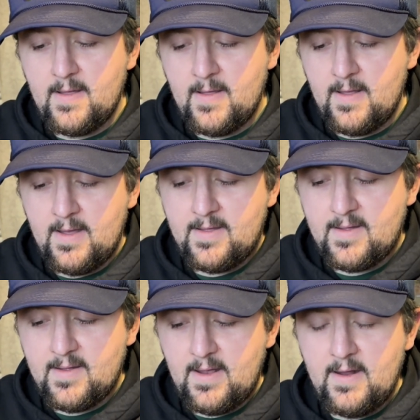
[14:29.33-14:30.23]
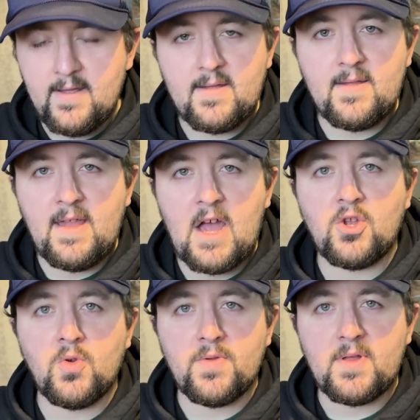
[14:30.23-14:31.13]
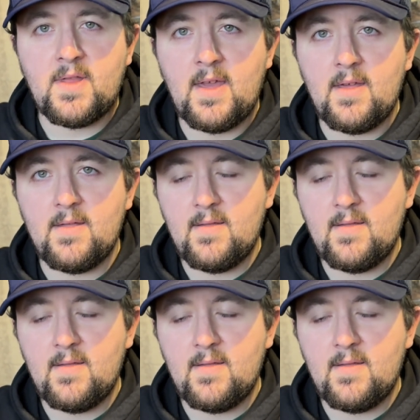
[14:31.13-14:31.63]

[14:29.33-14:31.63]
it's in its natural state.